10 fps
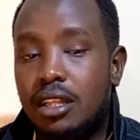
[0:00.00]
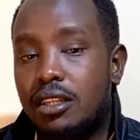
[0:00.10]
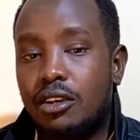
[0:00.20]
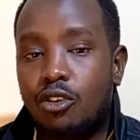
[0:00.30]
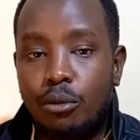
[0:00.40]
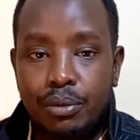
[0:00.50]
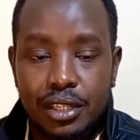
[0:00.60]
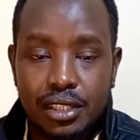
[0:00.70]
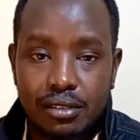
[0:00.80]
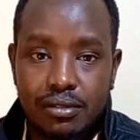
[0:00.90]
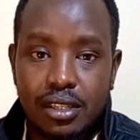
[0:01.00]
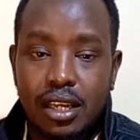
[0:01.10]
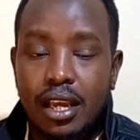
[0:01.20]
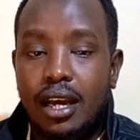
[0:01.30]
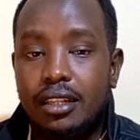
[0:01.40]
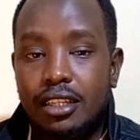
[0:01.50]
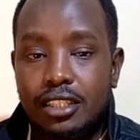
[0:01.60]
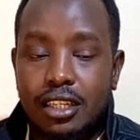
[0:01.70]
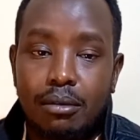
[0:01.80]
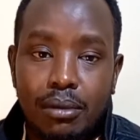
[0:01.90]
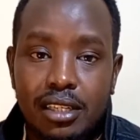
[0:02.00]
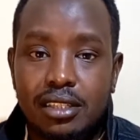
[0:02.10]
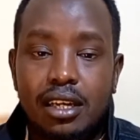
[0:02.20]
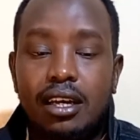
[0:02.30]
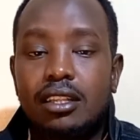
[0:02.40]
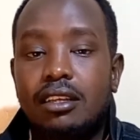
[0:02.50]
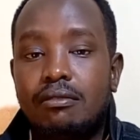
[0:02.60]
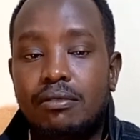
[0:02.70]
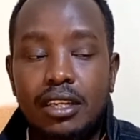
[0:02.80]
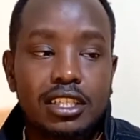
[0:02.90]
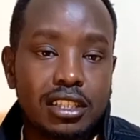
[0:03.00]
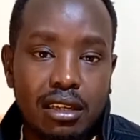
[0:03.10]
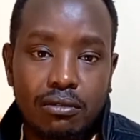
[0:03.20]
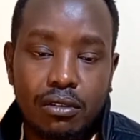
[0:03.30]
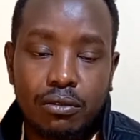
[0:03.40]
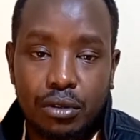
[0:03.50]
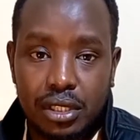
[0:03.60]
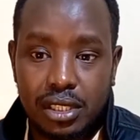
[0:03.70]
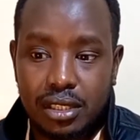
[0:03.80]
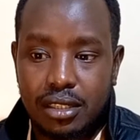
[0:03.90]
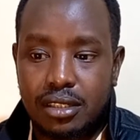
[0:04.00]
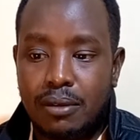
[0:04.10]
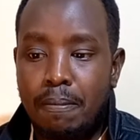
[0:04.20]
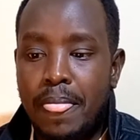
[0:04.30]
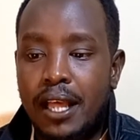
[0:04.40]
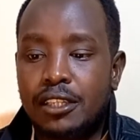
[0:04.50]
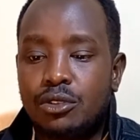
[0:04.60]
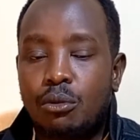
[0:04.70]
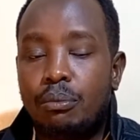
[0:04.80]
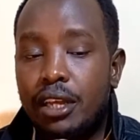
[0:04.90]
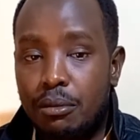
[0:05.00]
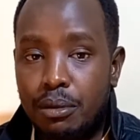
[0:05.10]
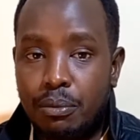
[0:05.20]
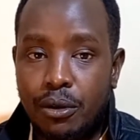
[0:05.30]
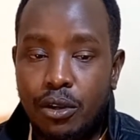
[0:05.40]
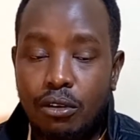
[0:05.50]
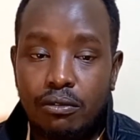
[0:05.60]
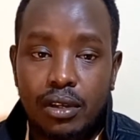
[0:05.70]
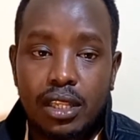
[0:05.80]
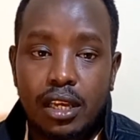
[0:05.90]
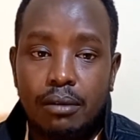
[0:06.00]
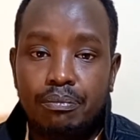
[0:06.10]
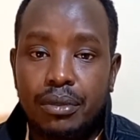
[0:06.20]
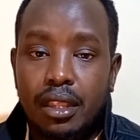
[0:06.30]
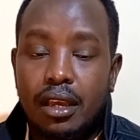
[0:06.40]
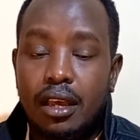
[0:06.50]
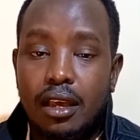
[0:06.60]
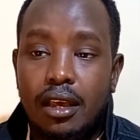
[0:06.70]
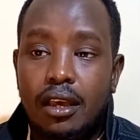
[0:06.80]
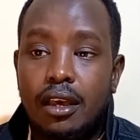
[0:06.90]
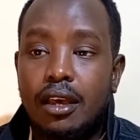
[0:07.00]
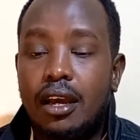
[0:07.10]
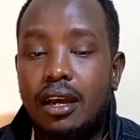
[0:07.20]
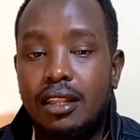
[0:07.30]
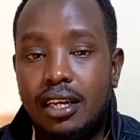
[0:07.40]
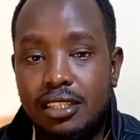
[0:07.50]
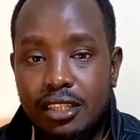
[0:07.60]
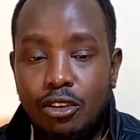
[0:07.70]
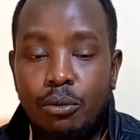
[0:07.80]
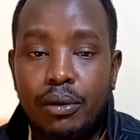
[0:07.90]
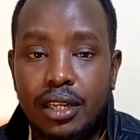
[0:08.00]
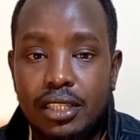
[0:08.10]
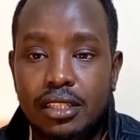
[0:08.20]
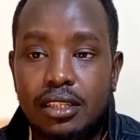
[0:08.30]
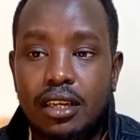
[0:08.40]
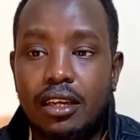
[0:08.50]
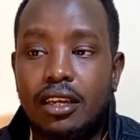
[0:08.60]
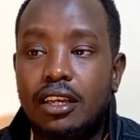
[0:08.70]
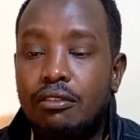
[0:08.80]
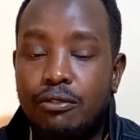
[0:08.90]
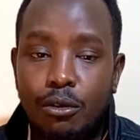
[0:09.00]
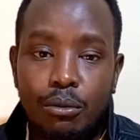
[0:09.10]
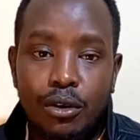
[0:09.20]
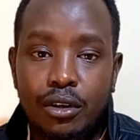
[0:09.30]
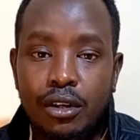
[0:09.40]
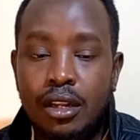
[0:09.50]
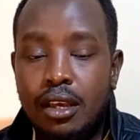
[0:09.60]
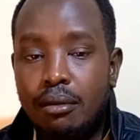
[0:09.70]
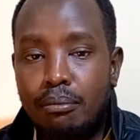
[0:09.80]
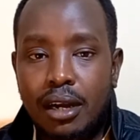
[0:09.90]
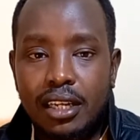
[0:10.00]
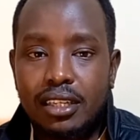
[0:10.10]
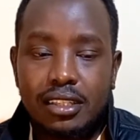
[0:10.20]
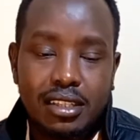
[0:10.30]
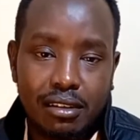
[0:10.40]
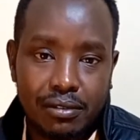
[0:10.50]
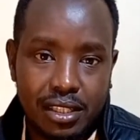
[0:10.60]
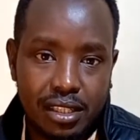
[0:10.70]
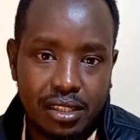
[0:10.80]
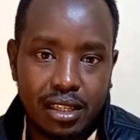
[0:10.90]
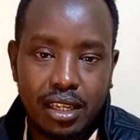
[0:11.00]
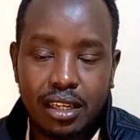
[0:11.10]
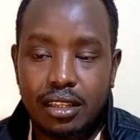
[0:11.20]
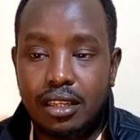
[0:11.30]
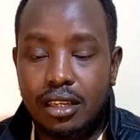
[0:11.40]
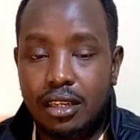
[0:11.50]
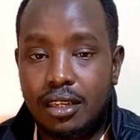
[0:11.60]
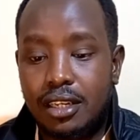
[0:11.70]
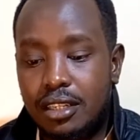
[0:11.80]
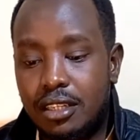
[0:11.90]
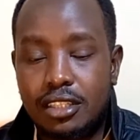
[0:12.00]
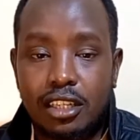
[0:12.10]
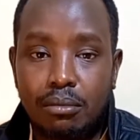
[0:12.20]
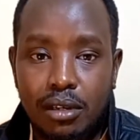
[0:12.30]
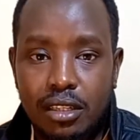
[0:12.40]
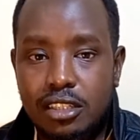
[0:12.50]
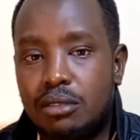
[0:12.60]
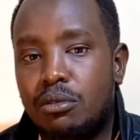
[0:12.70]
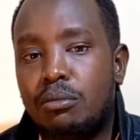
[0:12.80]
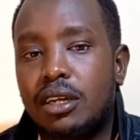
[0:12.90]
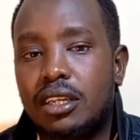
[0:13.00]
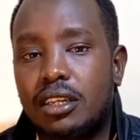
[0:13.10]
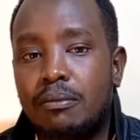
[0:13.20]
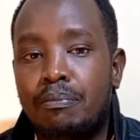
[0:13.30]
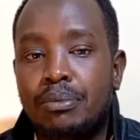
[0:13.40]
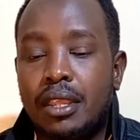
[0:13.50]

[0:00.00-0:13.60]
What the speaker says: the cooperatives, and the chamas at the village level, for instance. So many people over there are still operating informal banking services like the chama, the table banking,